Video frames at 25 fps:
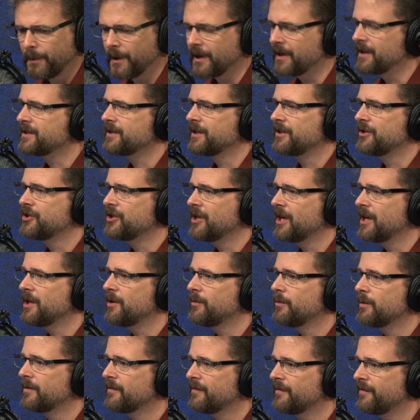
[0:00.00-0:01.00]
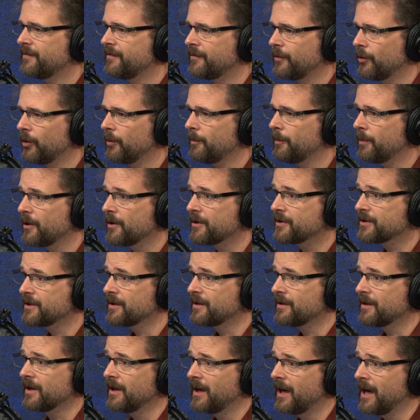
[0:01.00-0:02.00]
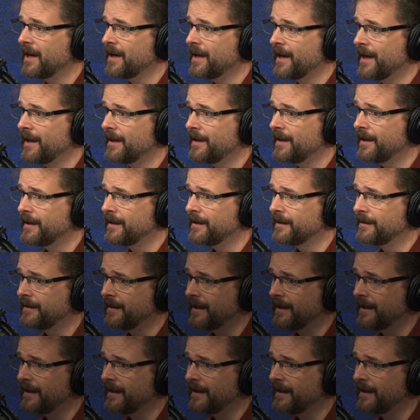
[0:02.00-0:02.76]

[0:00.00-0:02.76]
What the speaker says: but as a genuine full person of the Godhead.